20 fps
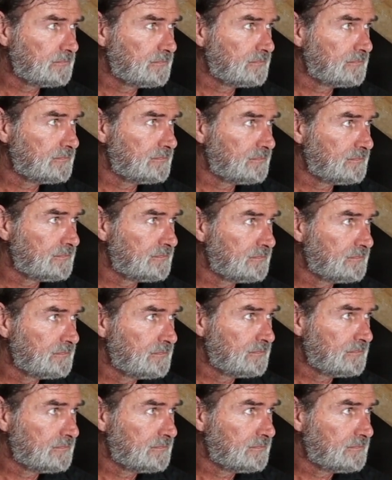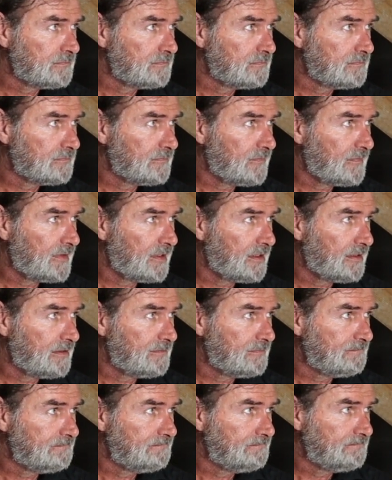
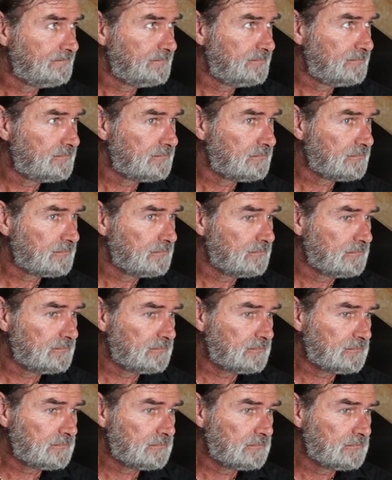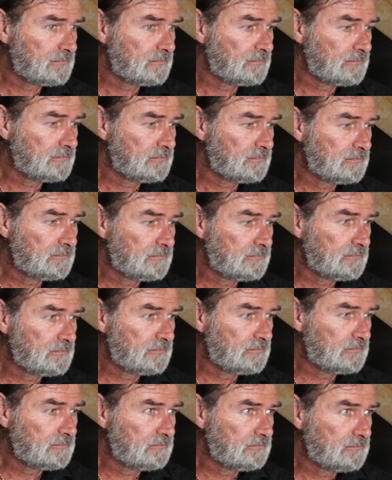
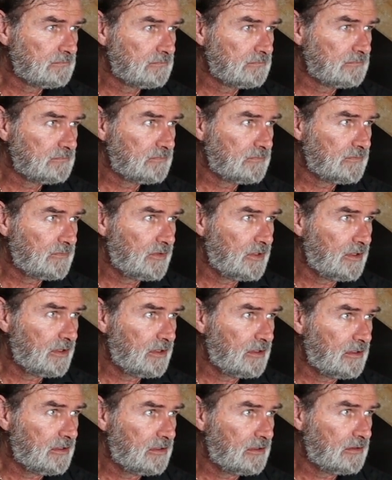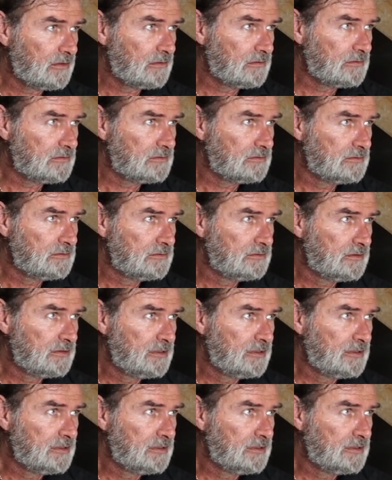This person isn't speaking.